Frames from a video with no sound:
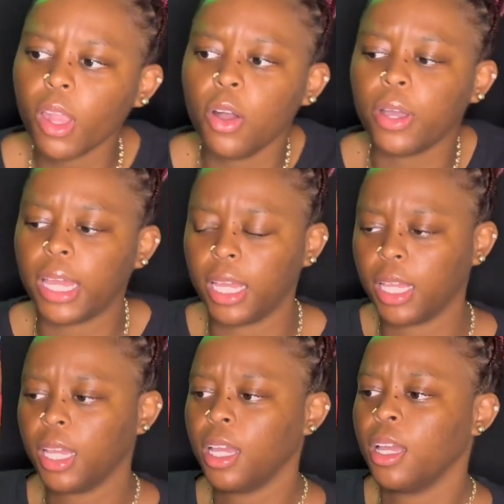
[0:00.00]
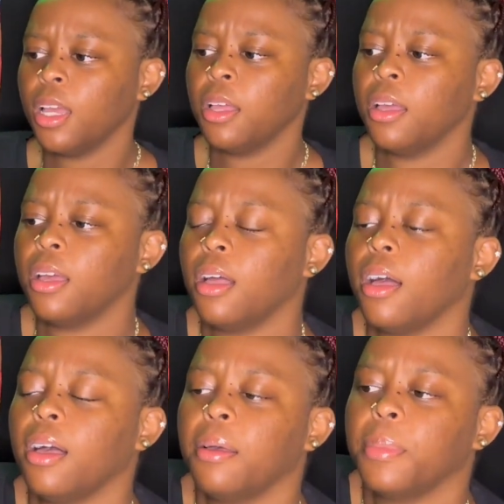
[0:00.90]
Okay.
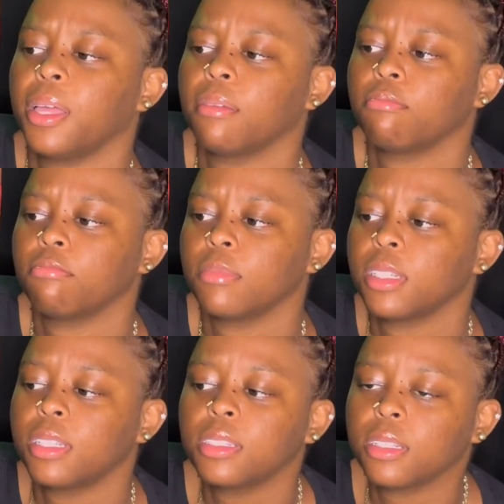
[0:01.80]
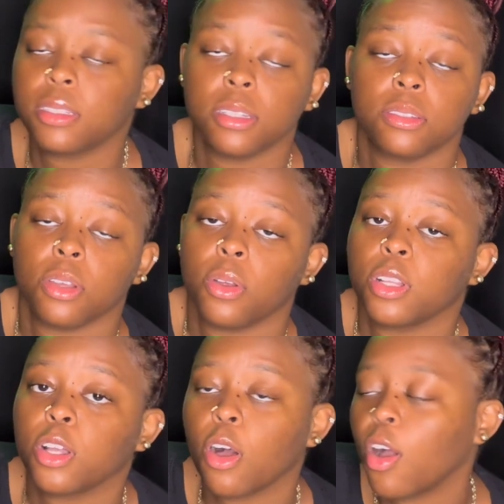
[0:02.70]
Um, the 666 on
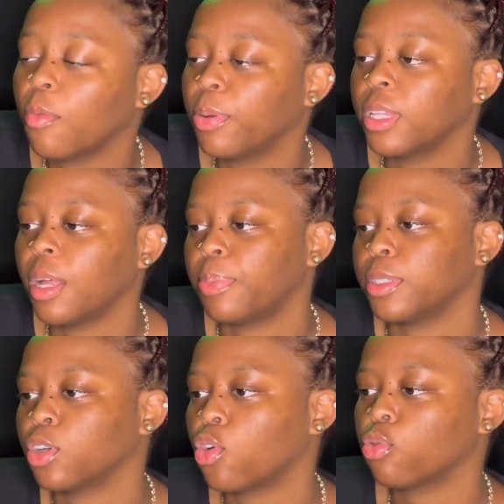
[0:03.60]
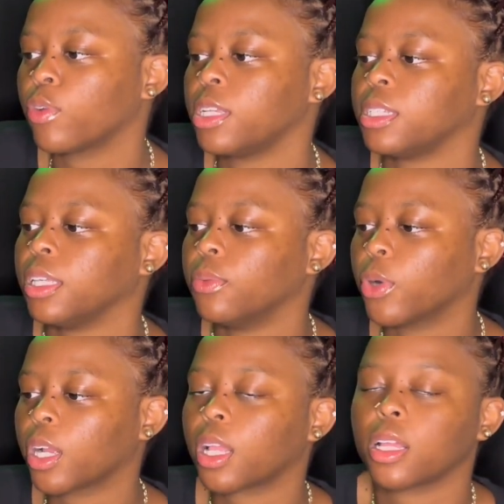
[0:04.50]
the car pulling up is crazy
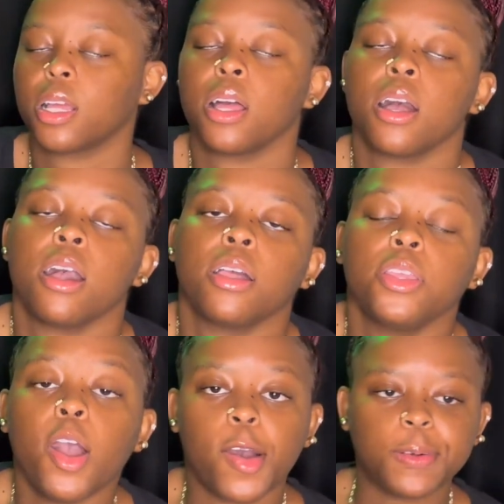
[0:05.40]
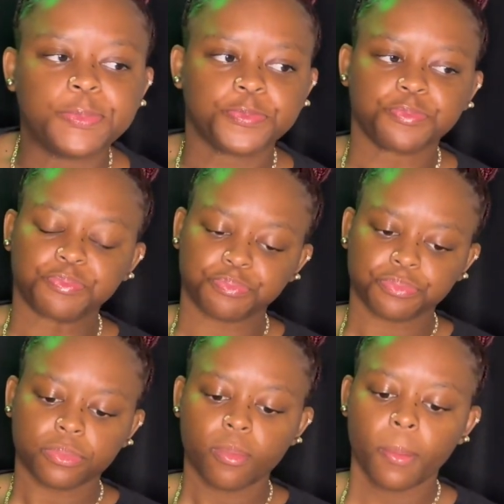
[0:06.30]
work. Y'all,
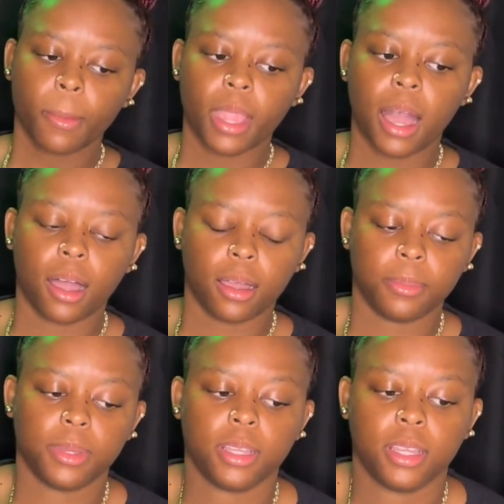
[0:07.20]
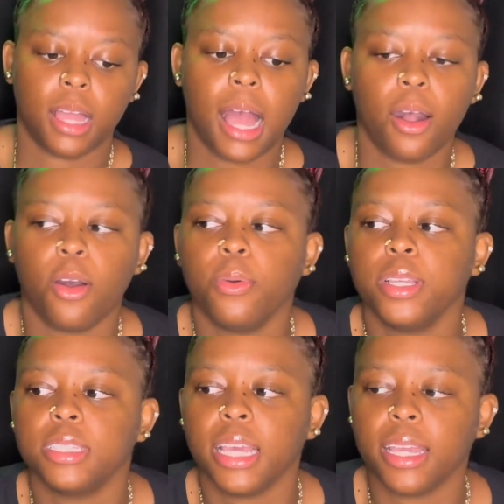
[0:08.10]
um, I
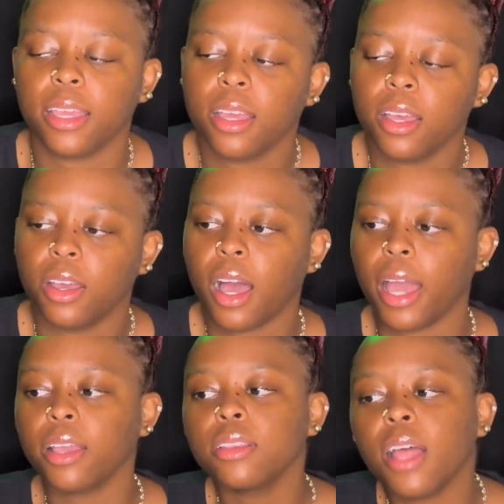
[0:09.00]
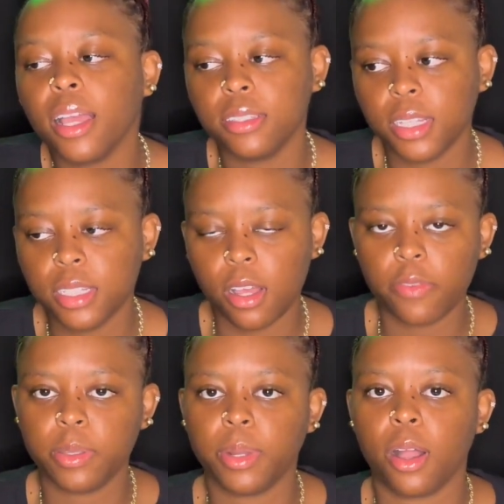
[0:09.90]
always like, I, I say this
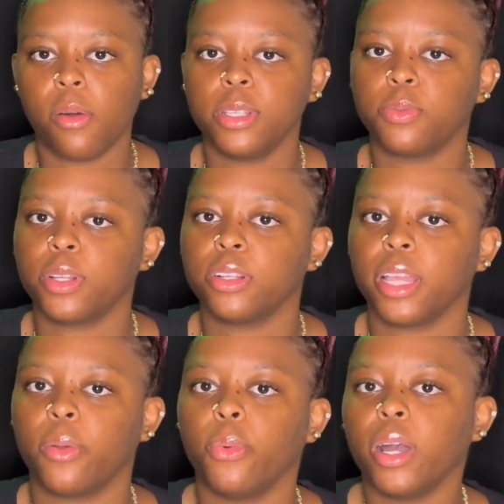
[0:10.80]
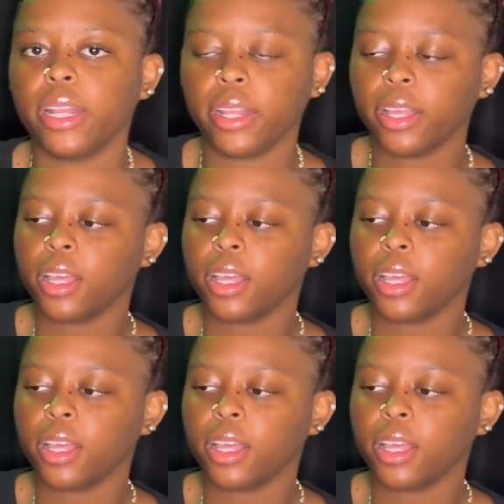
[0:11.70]
often, but I always wonder like what,